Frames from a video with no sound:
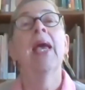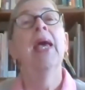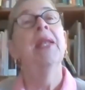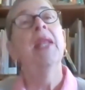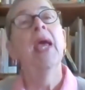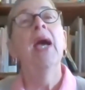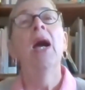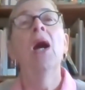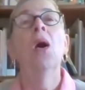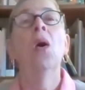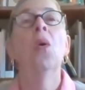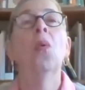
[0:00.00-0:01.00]
And
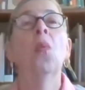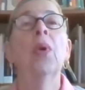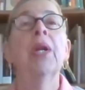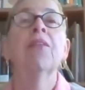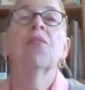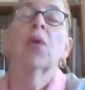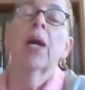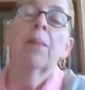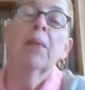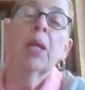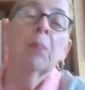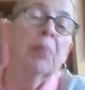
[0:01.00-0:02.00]
now, whenever I
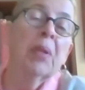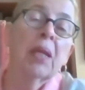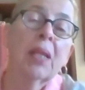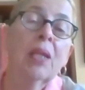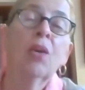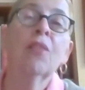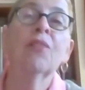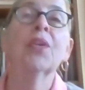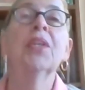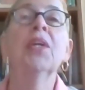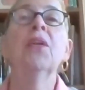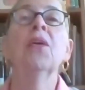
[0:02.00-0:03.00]
make picadillo for
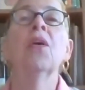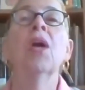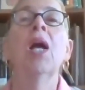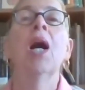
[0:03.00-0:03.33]
dinner,